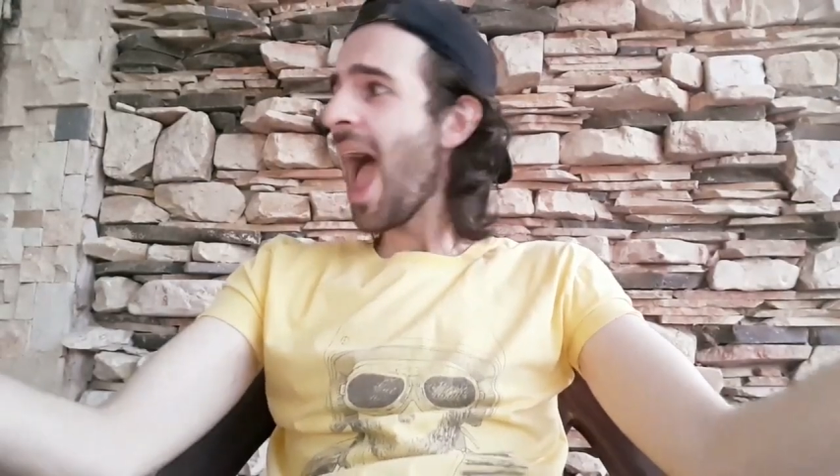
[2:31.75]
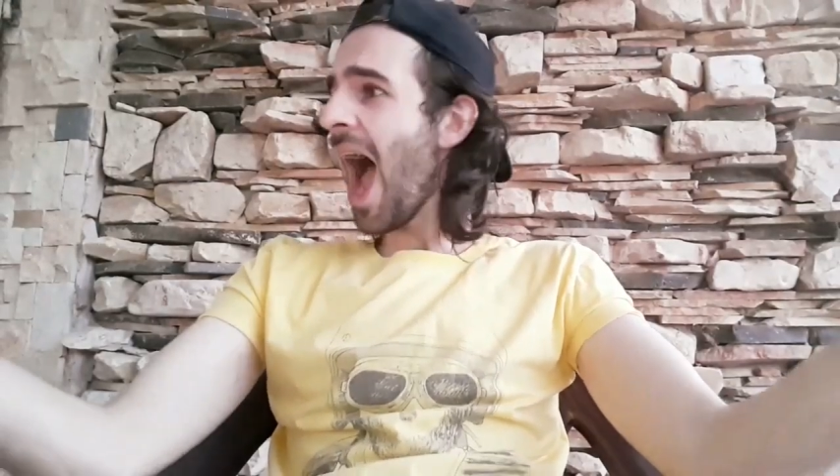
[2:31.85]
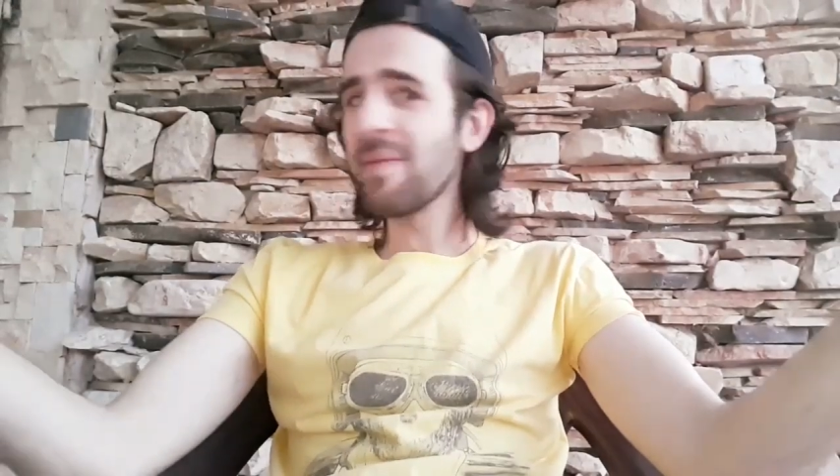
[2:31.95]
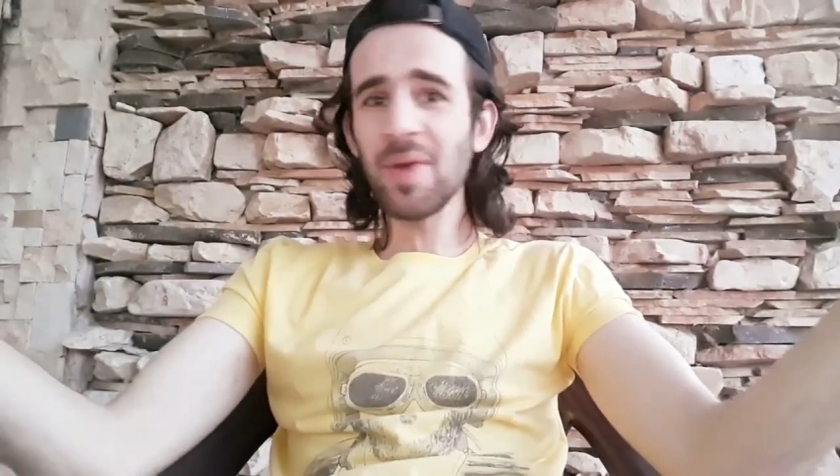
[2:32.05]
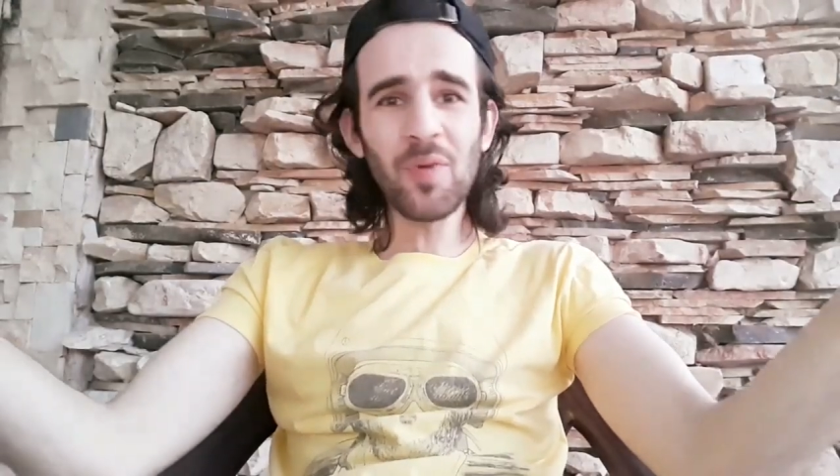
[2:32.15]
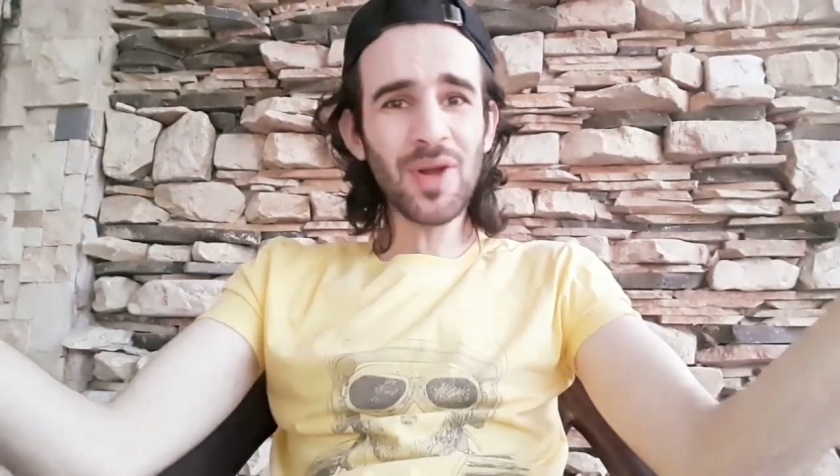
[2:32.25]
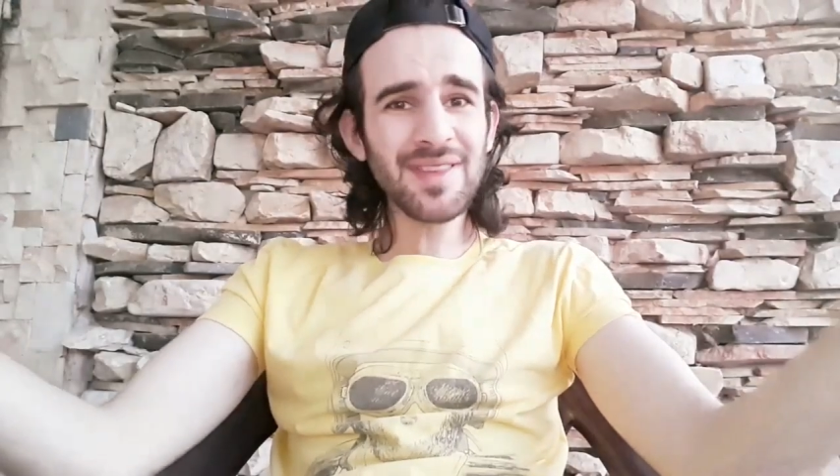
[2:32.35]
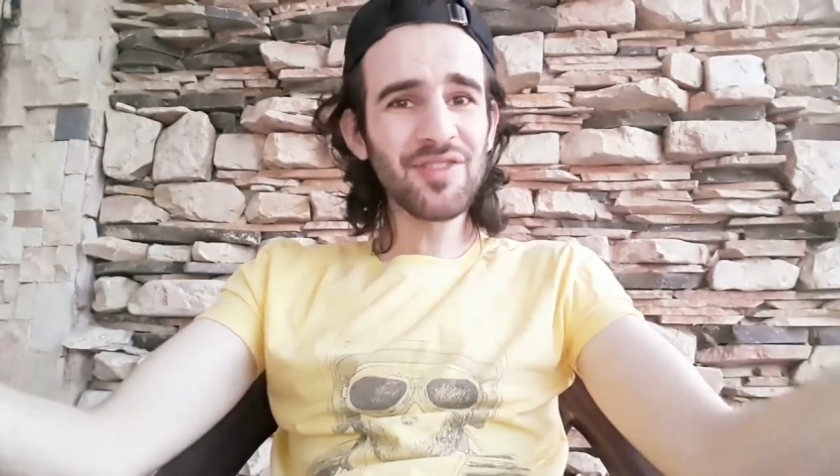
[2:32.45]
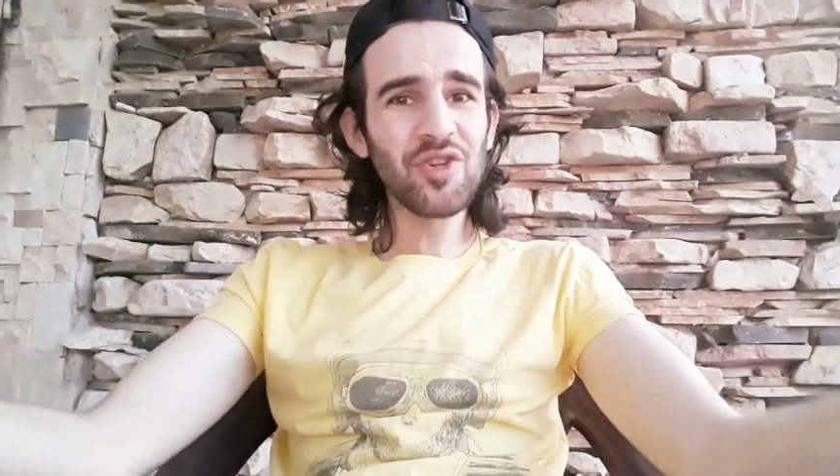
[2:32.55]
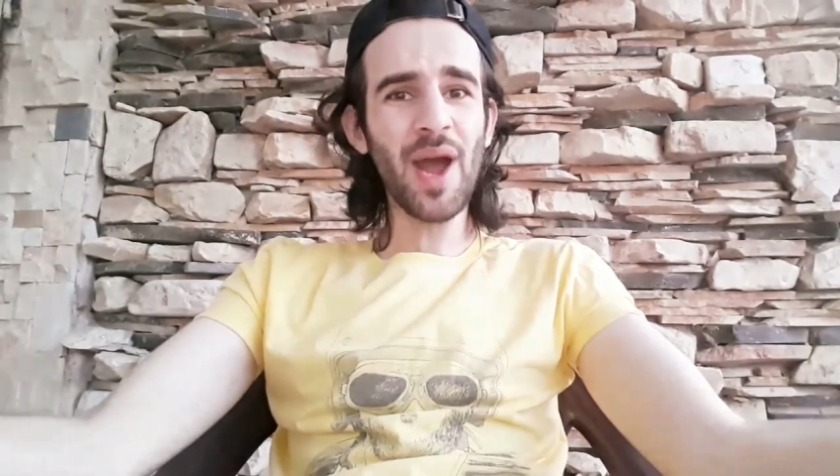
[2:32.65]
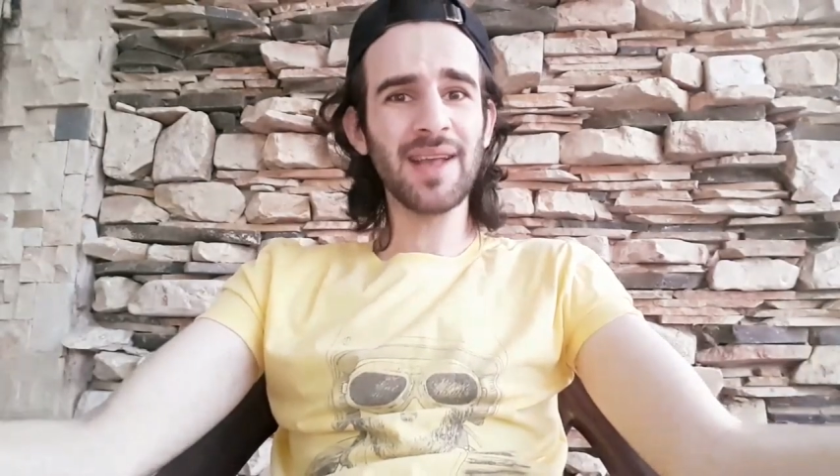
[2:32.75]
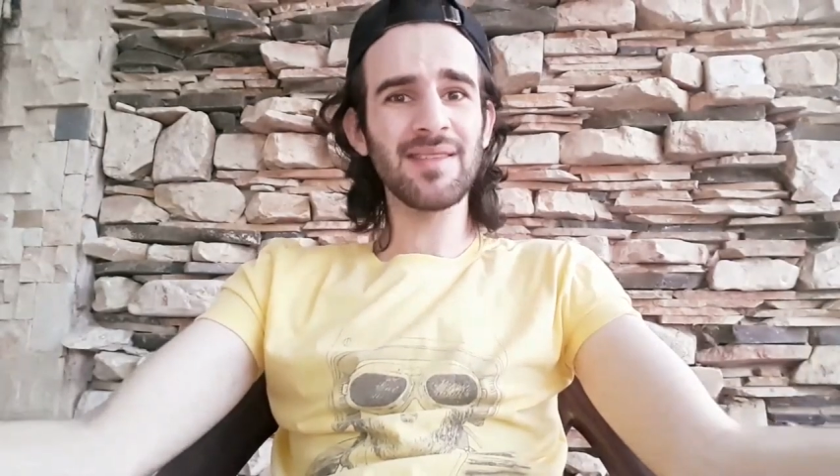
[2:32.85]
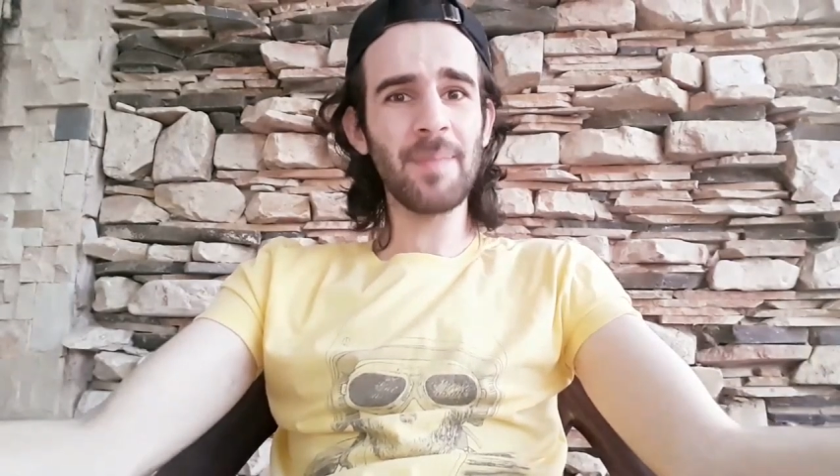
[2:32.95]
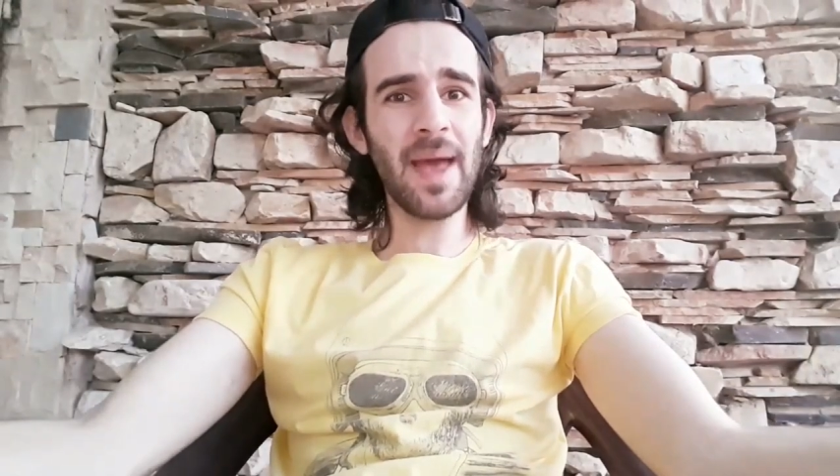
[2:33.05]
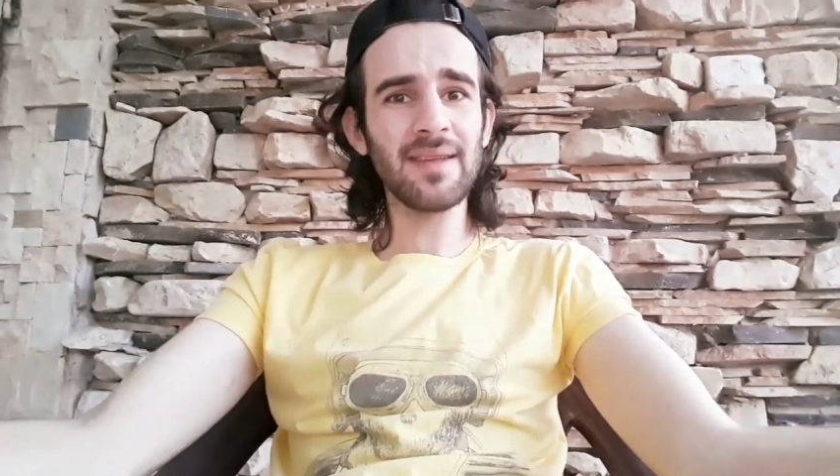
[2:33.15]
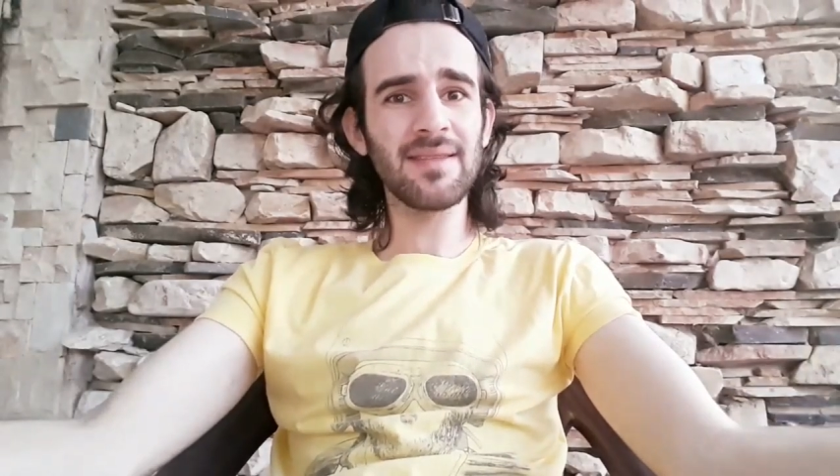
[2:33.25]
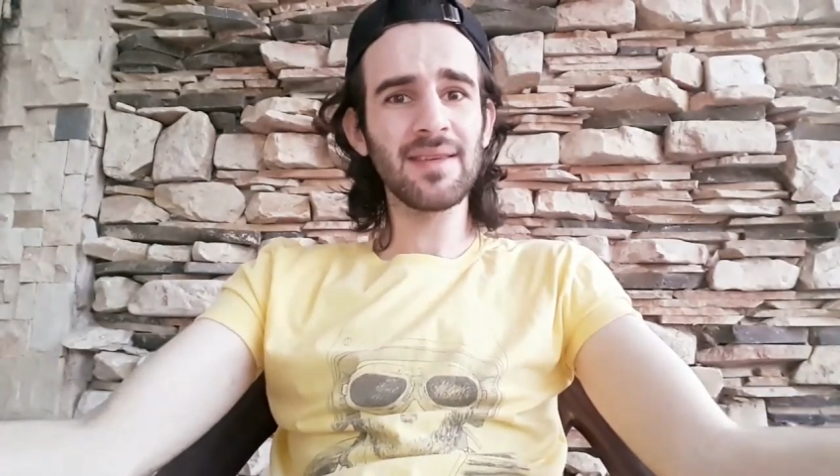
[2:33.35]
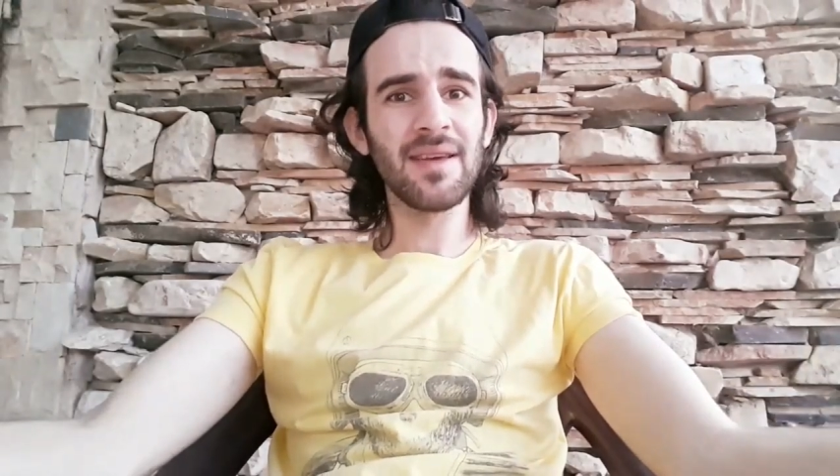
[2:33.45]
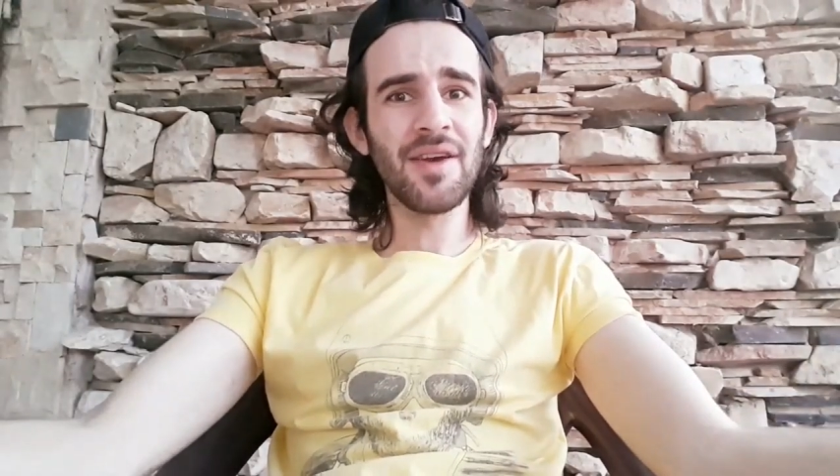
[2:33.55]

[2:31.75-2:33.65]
I mean, what did you expect?